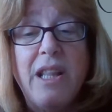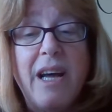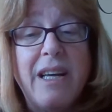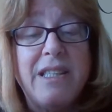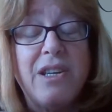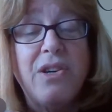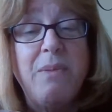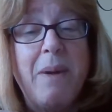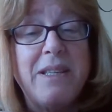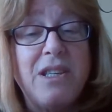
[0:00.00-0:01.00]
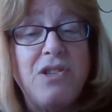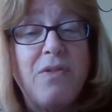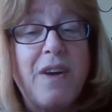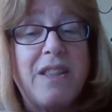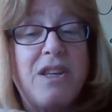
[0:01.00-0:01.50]
luck. It's a good message.
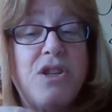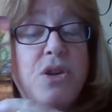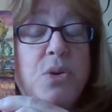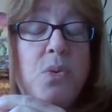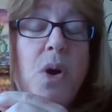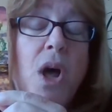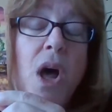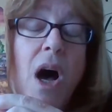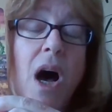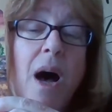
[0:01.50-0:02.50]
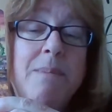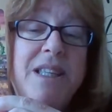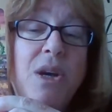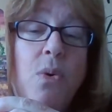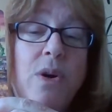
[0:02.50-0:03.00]
You've got the two
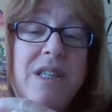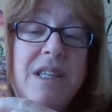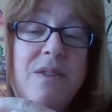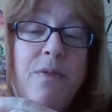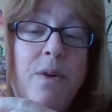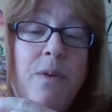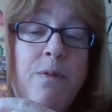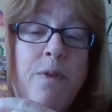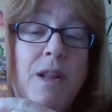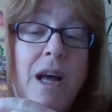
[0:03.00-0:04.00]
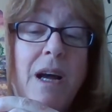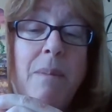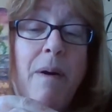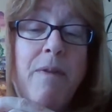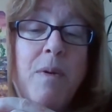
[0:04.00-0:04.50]
seahorses for luck
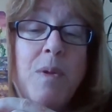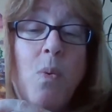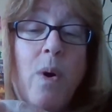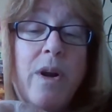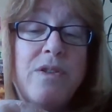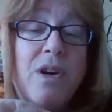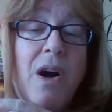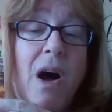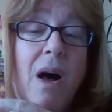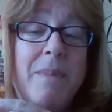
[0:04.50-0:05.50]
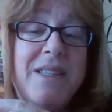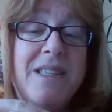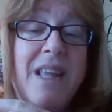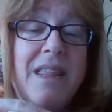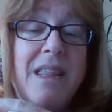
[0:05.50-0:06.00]
above you, and the waters are calm.
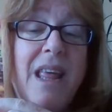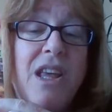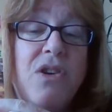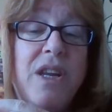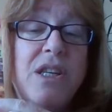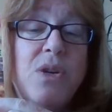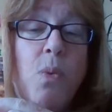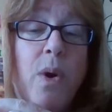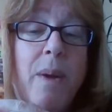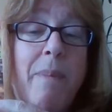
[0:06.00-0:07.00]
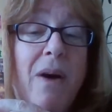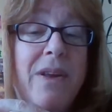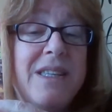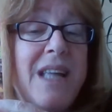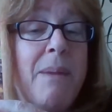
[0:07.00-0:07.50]
It's nothing that you need to worry about.
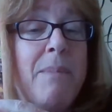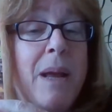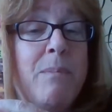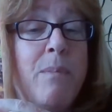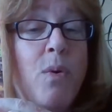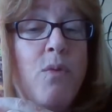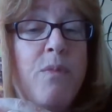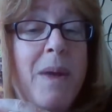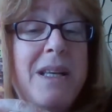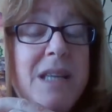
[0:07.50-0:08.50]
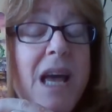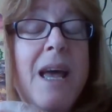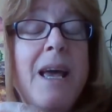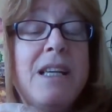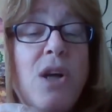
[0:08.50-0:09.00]
He's not in movement.
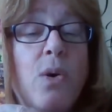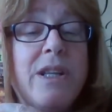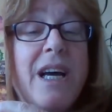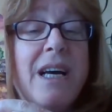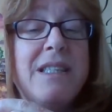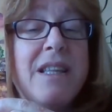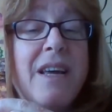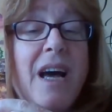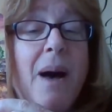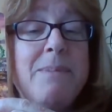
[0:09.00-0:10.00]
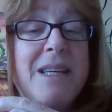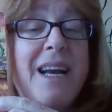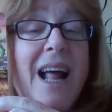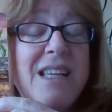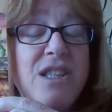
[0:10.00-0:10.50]
He's holding on to the cups,
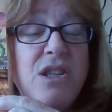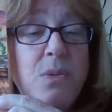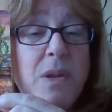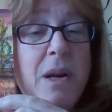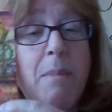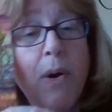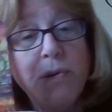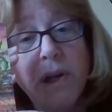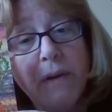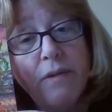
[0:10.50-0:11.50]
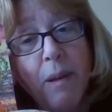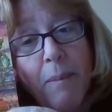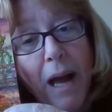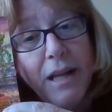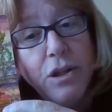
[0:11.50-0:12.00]
and it has to do with an emotion of some
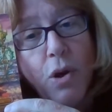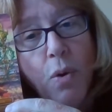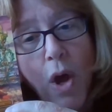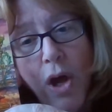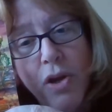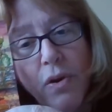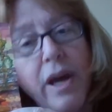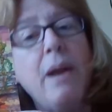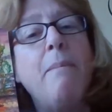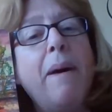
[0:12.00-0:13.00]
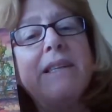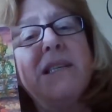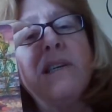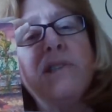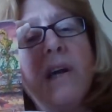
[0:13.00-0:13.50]
kind. So you'll get a
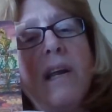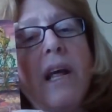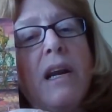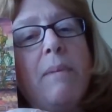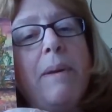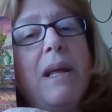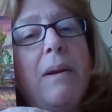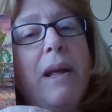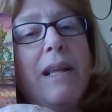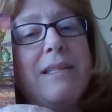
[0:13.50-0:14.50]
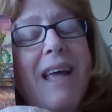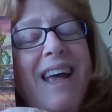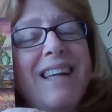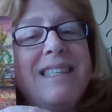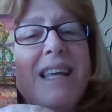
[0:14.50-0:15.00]
message, and it'll be it's
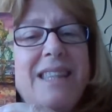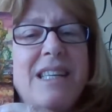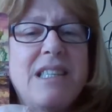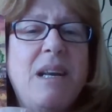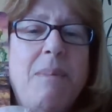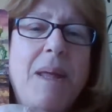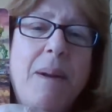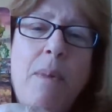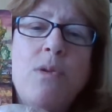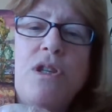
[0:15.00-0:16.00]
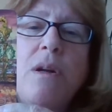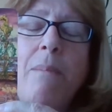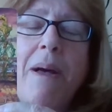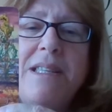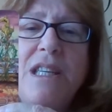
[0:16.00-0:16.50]
not that it's going to be an emotional
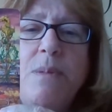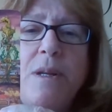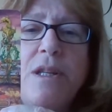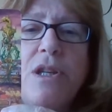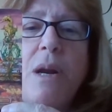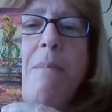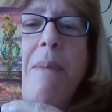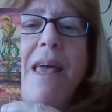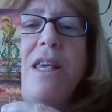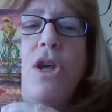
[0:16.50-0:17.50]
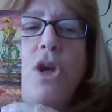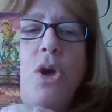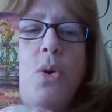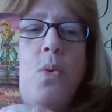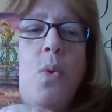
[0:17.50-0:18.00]
message, but it's going to make
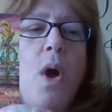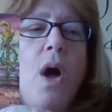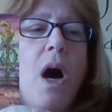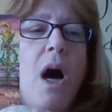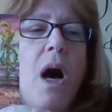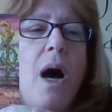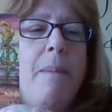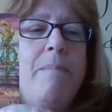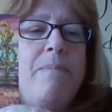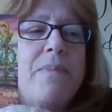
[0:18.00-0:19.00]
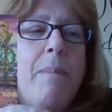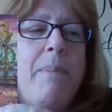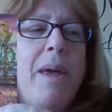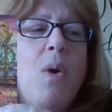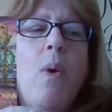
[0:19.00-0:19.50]
you
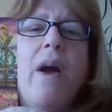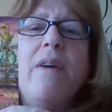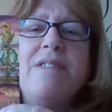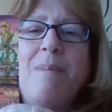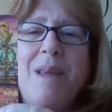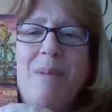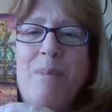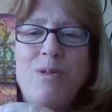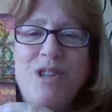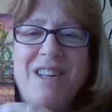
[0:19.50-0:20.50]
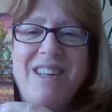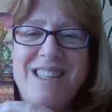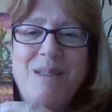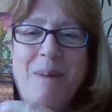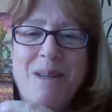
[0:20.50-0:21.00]
be aware of something emotionally
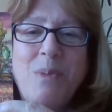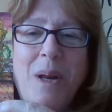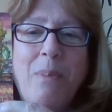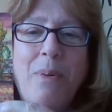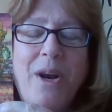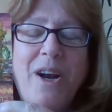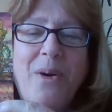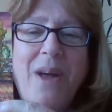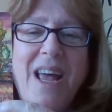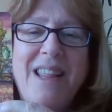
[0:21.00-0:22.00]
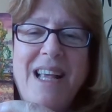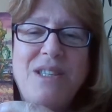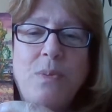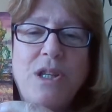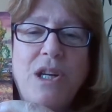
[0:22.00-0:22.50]
is the best way to put it. Okay, and
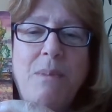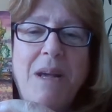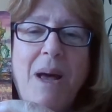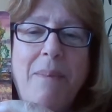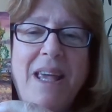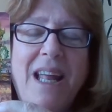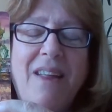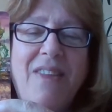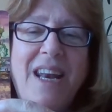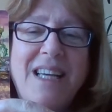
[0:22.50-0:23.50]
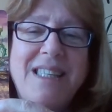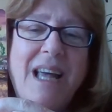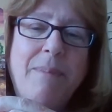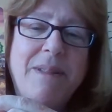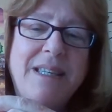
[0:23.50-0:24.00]
that's what's going to be coming in the next
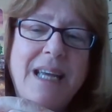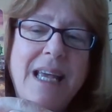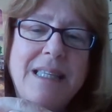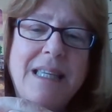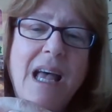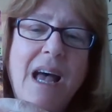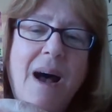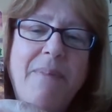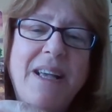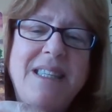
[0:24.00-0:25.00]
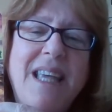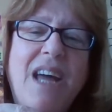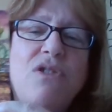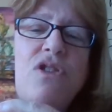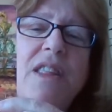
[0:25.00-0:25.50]
couple of days. That's the
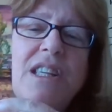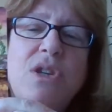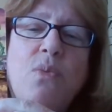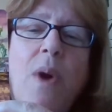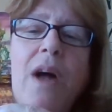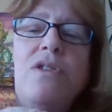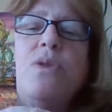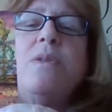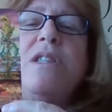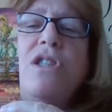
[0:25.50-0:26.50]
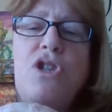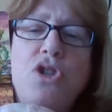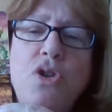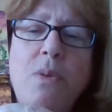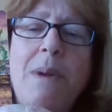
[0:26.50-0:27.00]
energy that's around you. It's this
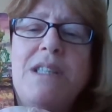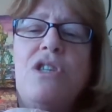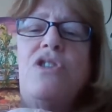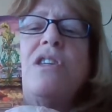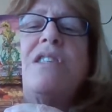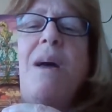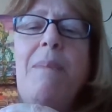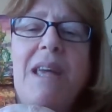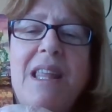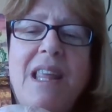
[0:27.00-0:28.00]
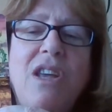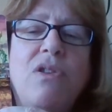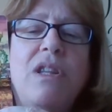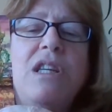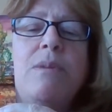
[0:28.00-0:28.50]
new message that's coming in that
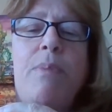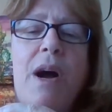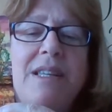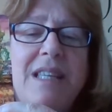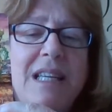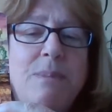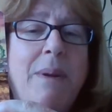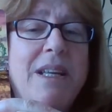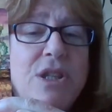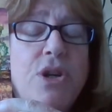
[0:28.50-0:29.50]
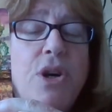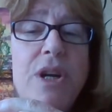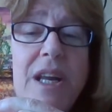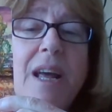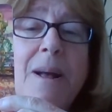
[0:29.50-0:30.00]
you'll need to process, but it's good.